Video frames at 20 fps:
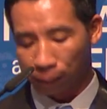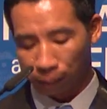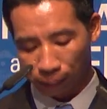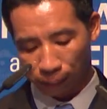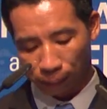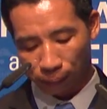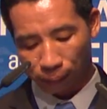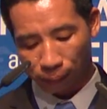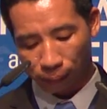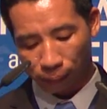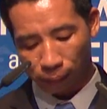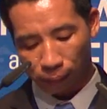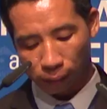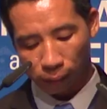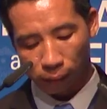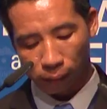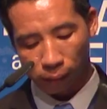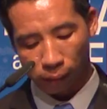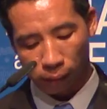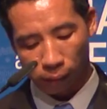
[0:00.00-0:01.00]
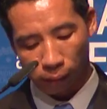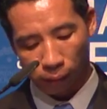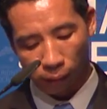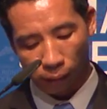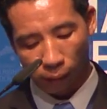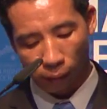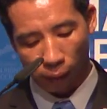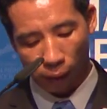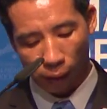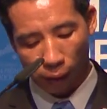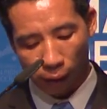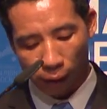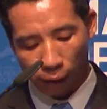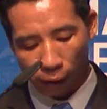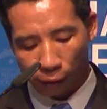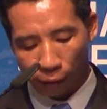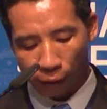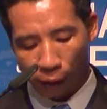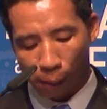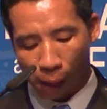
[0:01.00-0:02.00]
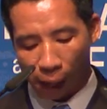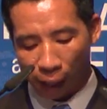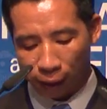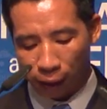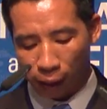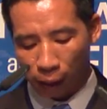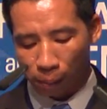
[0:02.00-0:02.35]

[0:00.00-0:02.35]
I underwent a hunger strike,